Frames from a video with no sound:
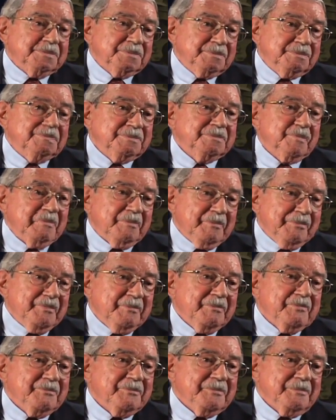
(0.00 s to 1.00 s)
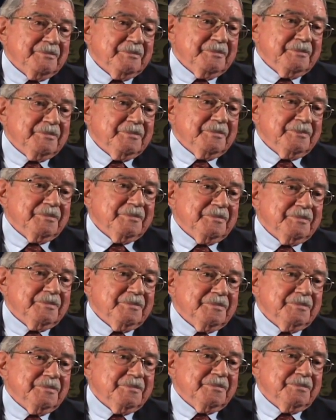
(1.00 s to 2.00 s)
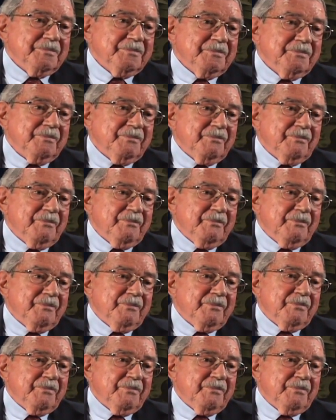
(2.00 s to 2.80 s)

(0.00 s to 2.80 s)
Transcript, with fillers: Mm -hmm. Was there still a lot of evidence of the battle